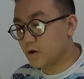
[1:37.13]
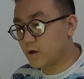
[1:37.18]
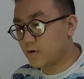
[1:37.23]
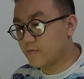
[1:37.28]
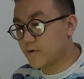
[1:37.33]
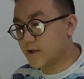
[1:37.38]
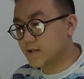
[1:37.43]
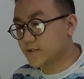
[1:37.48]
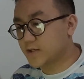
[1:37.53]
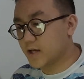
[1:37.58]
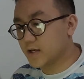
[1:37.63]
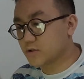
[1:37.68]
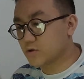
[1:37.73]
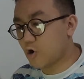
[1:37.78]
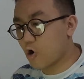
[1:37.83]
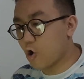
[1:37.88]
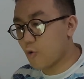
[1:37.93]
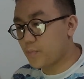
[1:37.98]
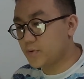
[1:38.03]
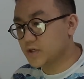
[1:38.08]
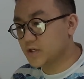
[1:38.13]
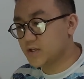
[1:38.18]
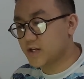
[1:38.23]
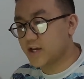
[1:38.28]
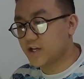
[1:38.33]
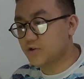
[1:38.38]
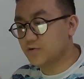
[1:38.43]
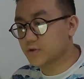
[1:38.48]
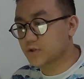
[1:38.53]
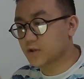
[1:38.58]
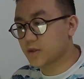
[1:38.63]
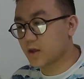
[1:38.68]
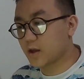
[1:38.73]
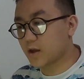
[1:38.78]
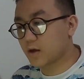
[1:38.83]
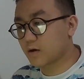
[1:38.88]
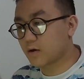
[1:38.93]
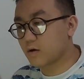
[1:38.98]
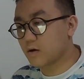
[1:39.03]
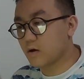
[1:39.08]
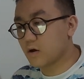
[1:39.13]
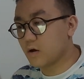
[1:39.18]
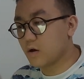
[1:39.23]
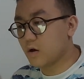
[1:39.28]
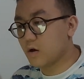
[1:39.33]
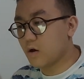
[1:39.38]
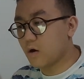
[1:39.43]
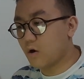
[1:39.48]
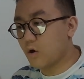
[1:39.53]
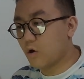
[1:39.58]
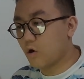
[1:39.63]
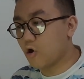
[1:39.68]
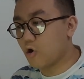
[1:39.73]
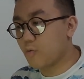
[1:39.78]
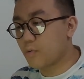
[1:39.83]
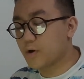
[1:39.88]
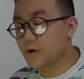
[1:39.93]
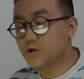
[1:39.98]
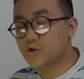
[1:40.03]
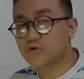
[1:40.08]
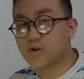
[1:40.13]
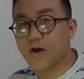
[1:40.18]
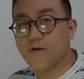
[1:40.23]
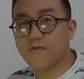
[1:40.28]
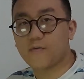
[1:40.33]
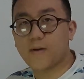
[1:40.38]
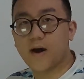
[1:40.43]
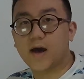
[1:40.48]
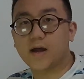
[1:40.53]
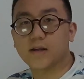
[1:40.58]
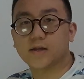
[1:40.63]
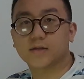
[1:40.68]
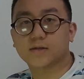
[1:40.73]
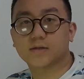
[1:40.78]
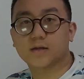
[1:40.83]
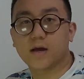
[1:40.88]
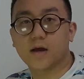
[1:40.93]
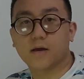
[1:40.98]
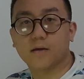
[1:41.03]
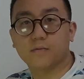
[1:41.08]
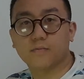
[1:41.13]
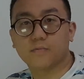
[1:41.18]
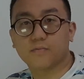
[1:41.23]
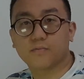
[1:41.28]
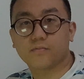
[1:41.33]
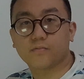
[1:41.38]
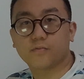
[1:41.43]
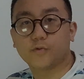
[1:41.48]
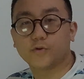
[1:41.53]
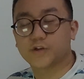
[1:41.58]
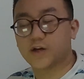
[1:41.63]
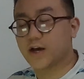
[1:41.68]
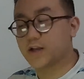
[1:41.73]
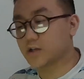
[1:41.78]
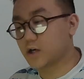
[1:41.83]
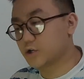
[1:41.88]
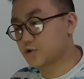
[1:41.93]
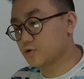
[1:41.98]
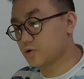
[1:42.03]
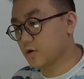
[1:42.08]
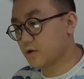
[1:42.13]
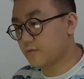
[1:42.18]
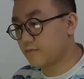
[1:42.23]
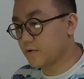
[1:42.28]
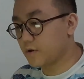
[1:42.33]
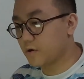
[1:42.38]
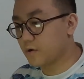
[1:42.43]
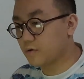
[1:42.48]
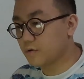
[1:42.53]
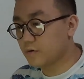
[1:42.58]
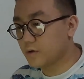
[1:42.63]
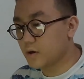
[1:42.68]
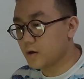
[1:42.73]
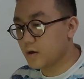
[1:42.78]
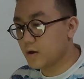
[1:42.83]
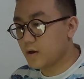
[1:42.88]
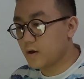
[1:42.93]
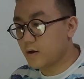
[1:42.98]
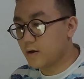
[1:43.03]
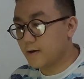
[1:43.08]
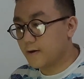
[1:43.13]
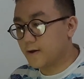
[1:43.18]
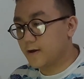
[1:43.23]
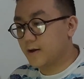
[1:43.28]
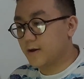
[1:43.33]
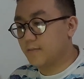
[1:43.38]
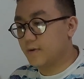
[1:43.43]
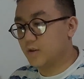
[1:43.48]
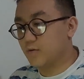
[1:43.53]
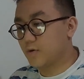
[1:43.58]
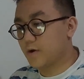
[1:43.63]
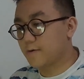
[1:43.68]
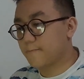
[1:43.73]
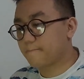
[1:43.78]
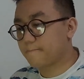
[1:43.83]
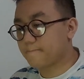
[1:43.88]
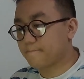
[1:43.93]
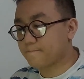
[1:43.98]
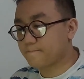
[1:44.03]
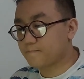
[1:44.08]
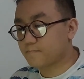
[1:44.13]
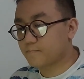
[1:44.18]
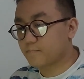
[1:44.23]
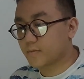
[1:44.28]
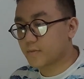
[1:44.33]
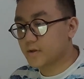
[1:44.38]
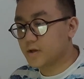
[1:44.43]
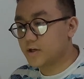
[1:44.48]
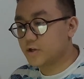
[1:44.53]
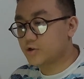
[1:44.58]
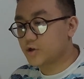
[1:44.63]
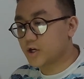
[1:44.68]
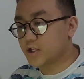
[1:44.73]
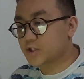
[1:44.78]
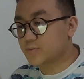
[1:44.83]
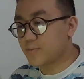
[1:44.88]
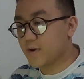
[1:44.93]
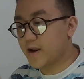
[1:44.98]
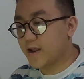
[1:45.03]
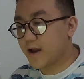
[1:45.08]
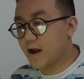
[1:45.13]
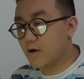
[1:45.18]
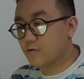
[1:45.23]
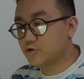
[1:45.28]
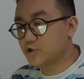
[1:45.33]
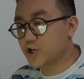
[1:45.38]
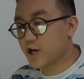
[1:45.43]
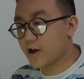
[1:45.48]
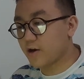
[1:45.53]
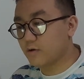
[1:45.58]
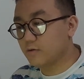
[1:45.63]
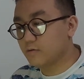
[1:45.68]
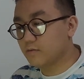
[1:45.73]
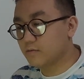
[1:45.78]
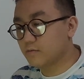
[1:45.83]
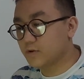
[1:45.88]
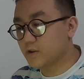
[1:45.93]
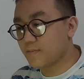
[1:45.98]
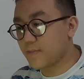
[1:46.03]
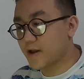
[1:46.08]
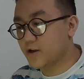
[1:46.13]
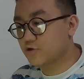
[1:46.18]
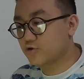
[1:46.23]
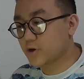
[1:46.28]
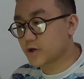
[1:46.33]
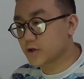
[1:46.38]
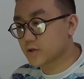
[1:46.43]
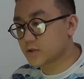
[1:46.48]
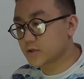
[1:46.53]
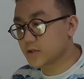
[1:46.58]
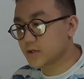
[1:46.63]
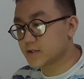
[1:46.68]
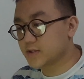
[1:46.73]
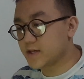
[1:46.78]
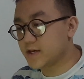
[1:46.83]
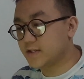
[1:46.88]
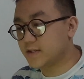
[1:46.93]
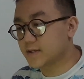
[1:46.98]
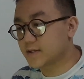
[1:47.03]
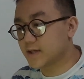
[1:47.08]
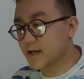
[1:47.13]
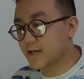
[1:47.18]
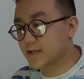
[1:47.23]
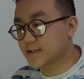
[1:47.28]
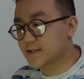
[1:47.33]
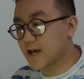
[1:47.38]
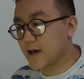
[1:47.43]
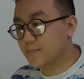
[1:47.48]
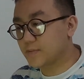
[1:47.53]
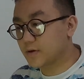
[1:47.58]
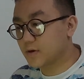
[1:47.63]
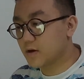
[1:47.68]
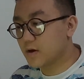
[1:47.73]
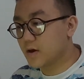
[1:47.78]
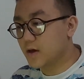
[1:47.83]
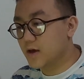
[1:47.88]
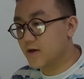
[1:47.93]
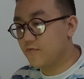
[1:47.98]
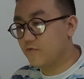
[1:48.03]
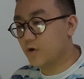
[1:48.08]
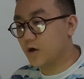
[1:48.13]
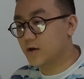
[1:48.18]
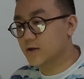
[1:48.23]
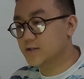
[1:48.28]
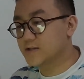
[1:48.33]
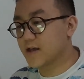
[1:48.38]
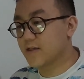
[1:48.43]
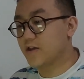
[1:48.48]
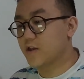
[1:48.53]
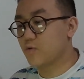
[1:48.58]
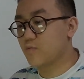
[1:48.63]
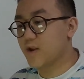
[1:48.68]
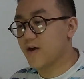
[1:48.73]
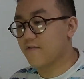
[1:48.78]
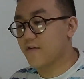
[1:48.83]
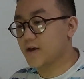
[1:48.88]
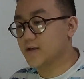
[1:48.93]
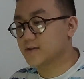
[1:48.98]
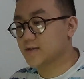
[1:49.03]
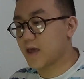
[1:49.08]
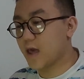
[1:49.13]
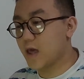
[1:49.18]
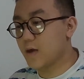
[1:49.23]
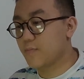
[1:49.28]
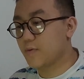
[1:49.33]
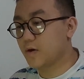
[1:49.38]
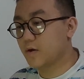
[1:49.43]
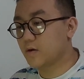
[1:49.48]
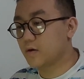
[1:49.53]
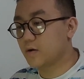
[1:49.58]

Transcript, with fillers: Red says, hope is a dangerous thing. Hope can drive a man insane, which I touched on in another video, by the way. He's explaining how jail, the matrix, is easier to accept if you understand that you'll never escape.